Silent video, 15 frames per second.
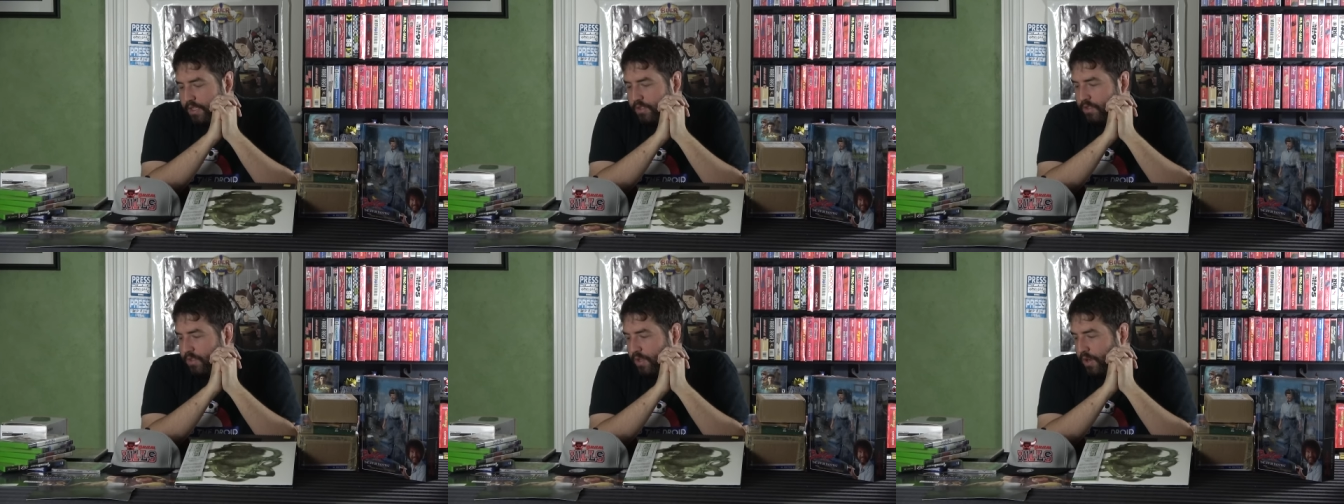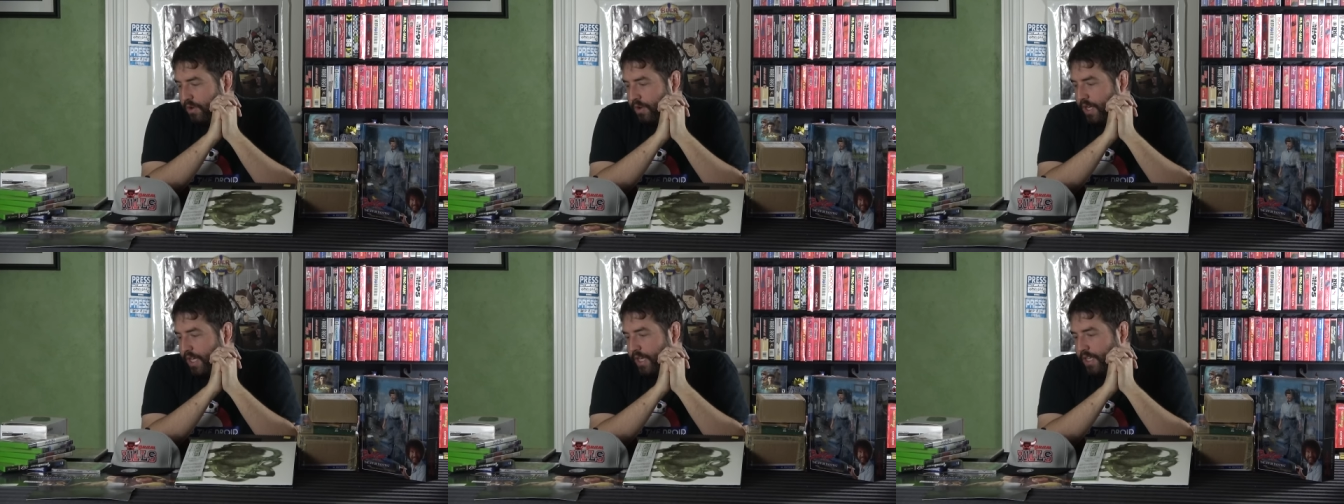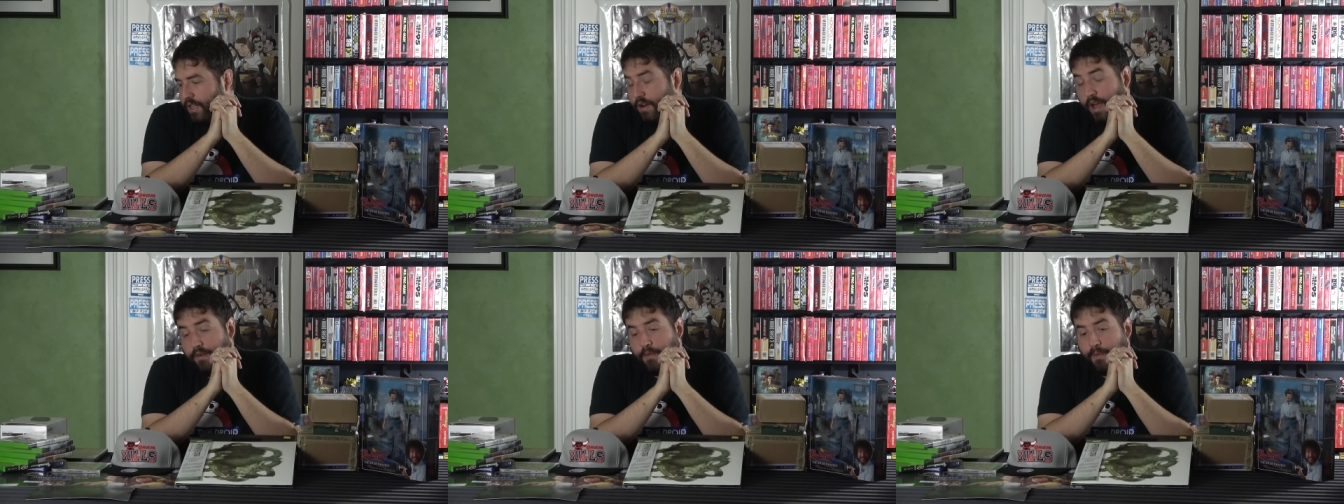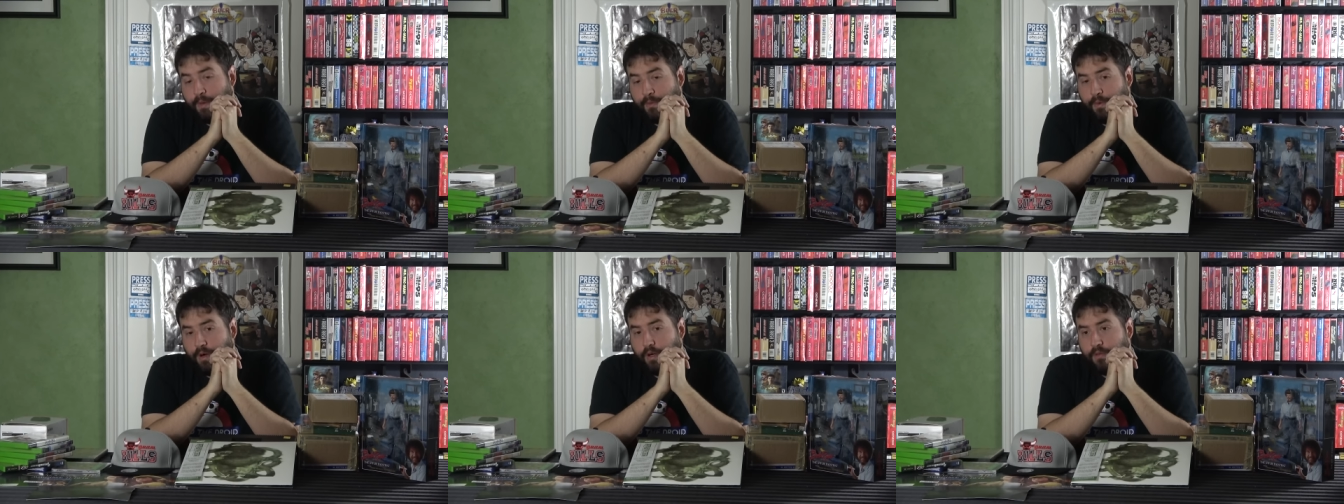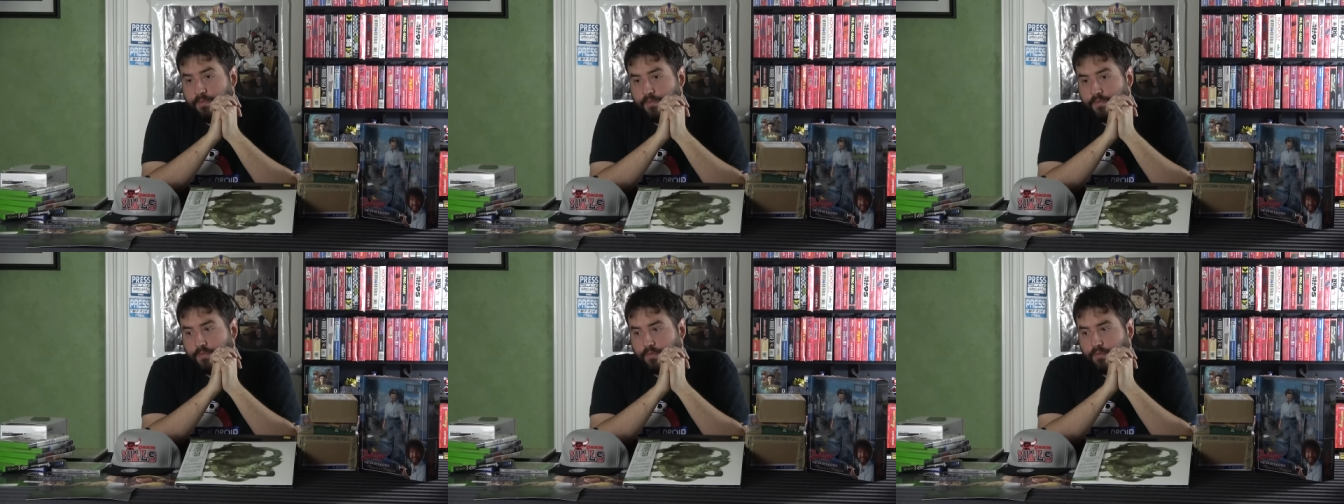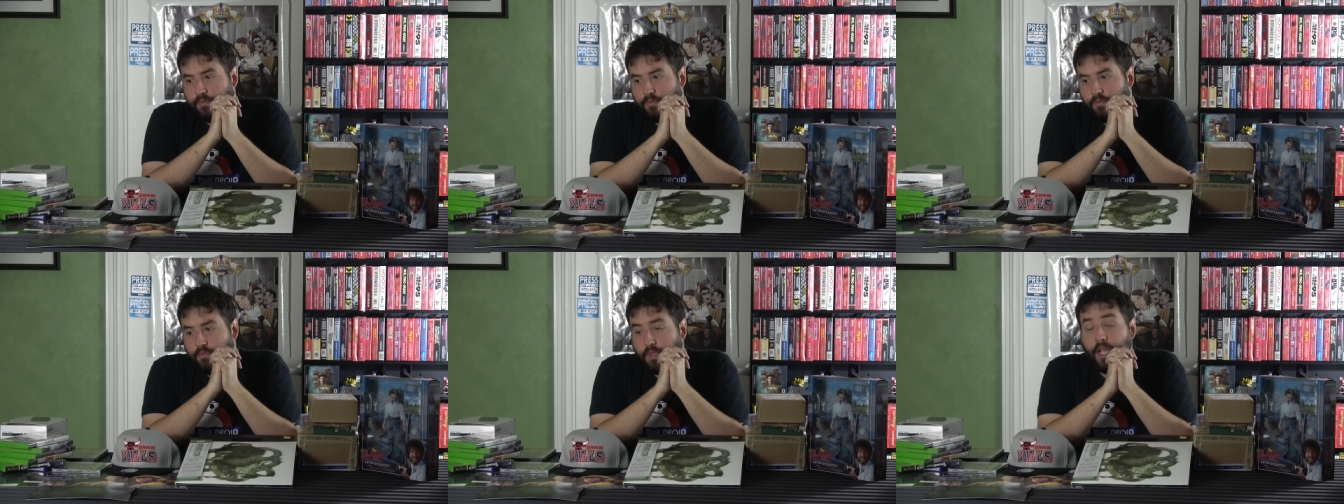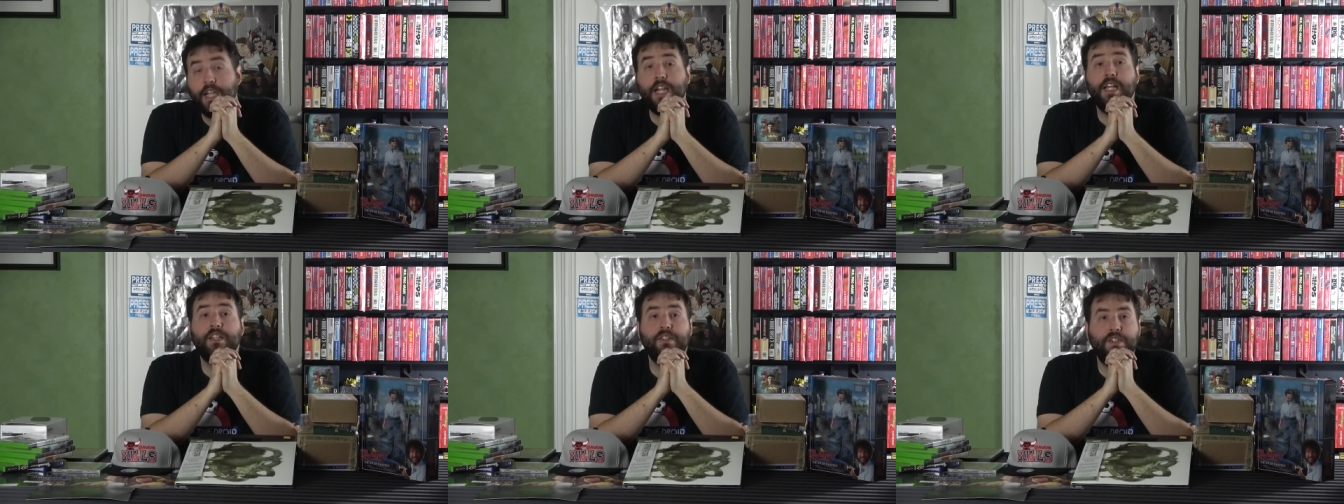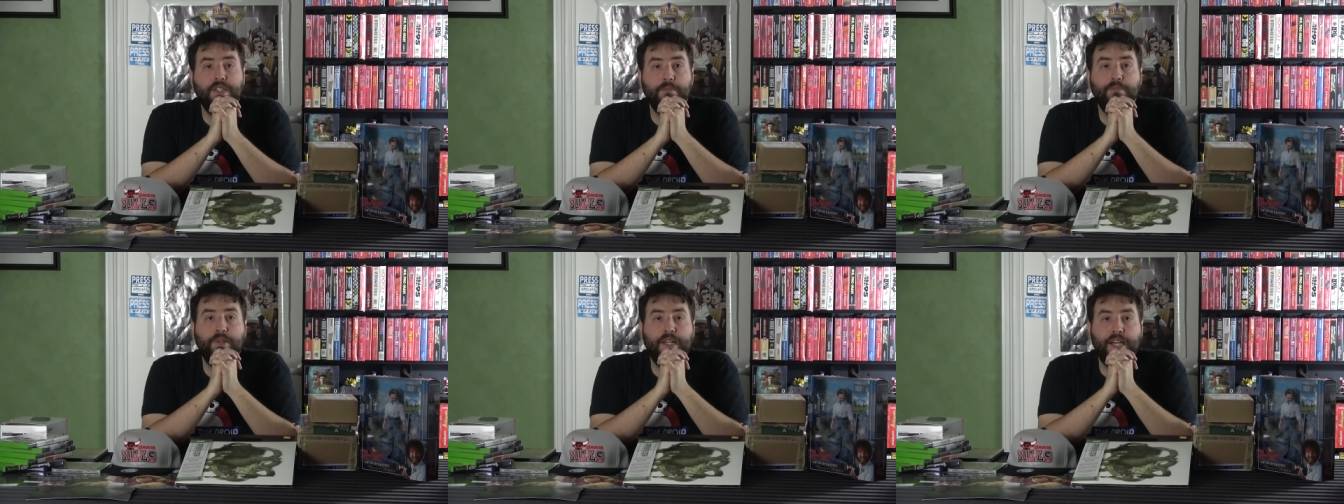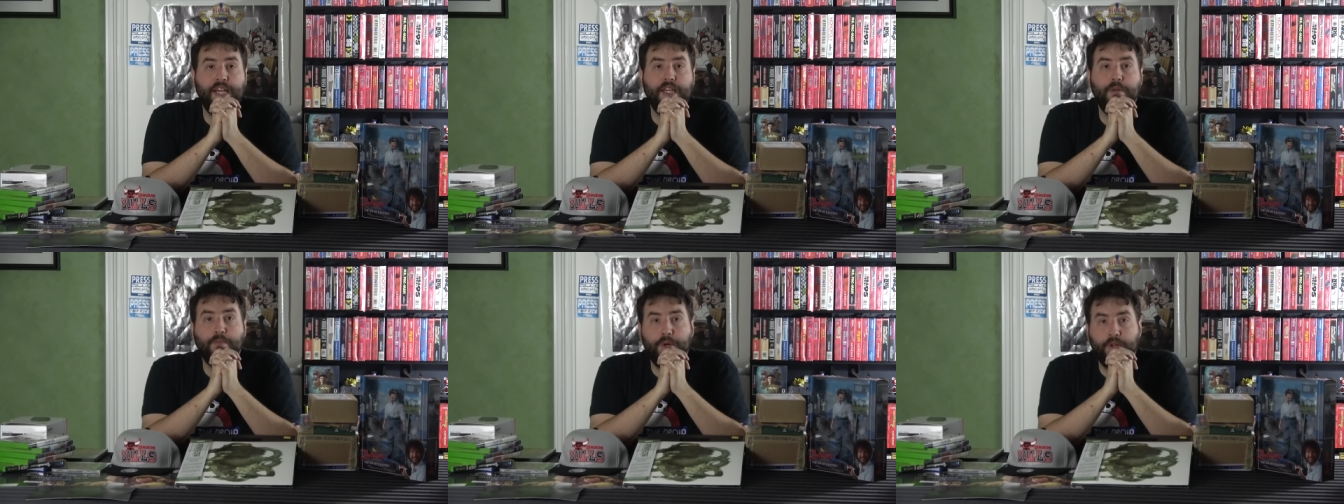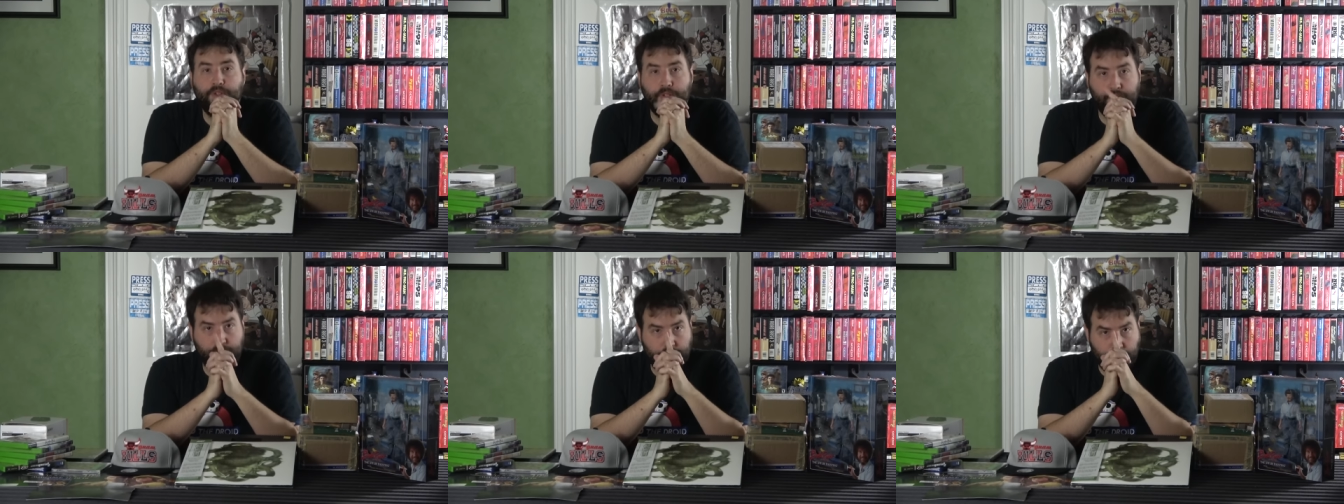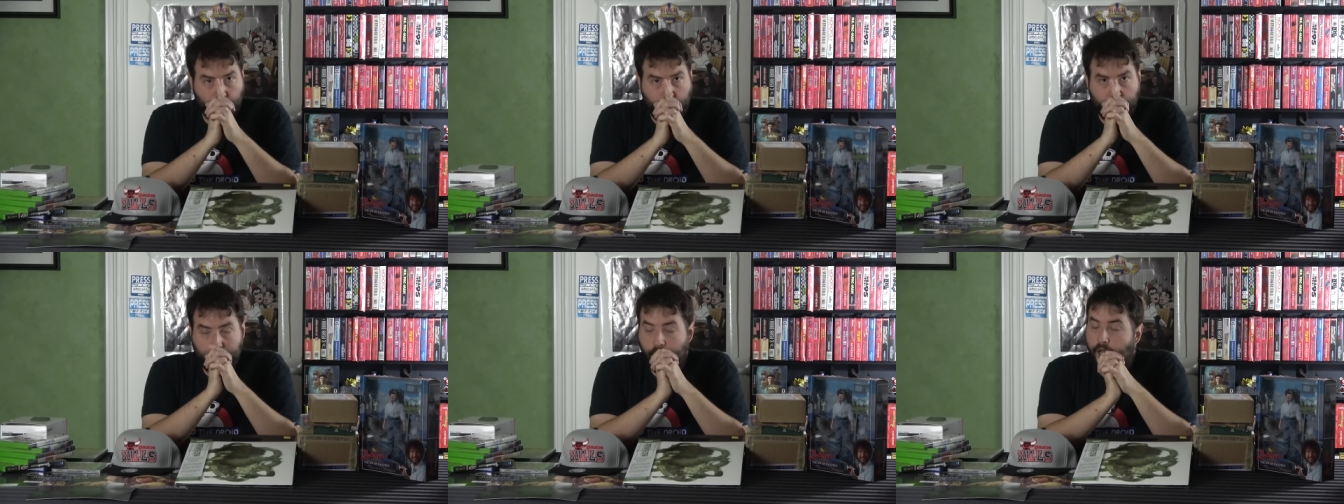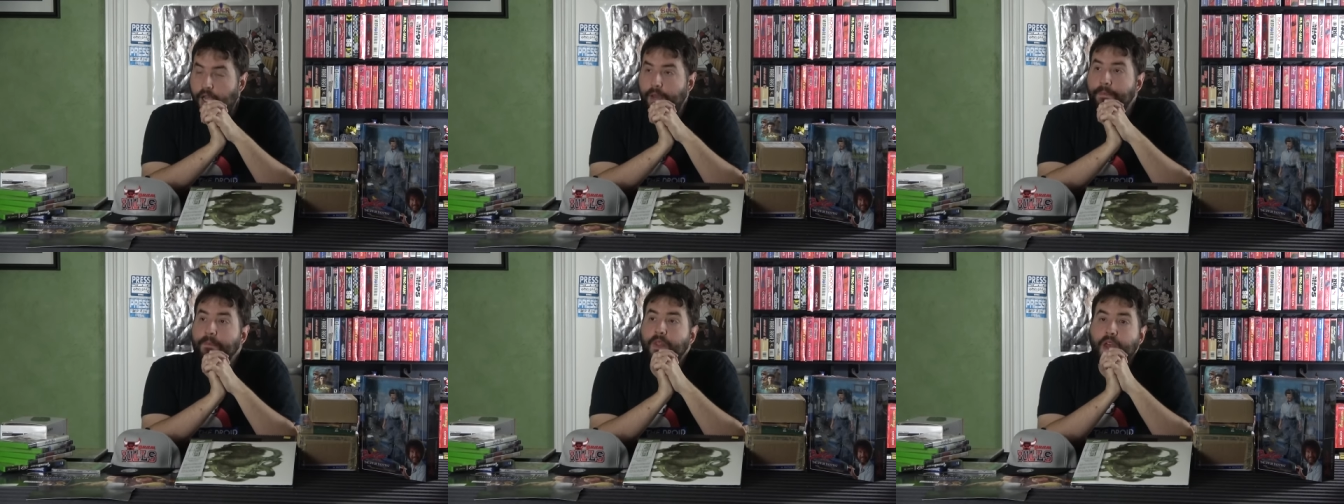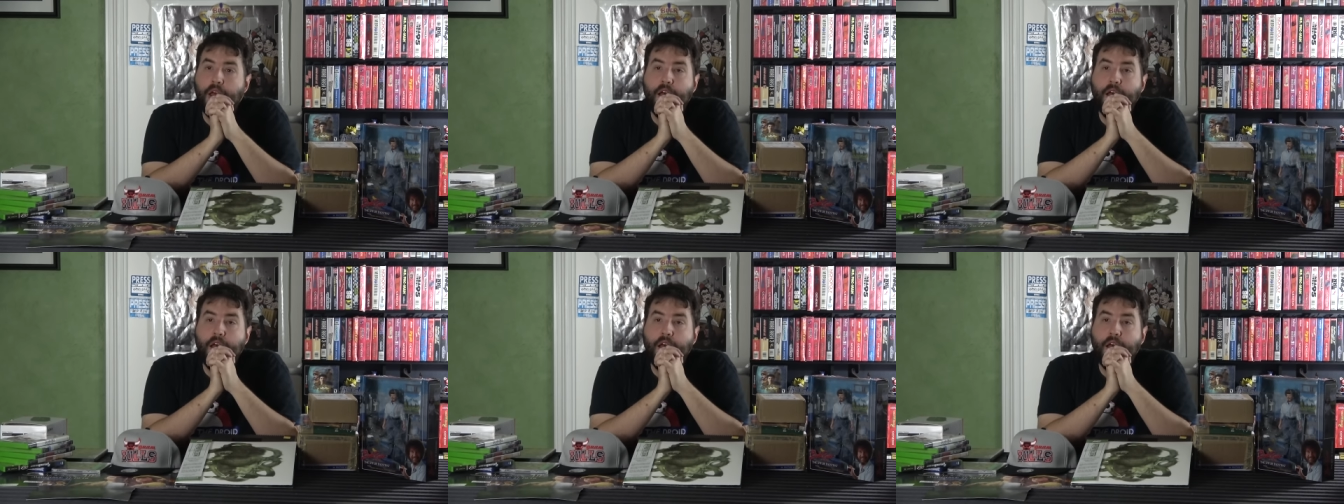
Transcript: So uh, you know, I remember I got to see him play in person just one time.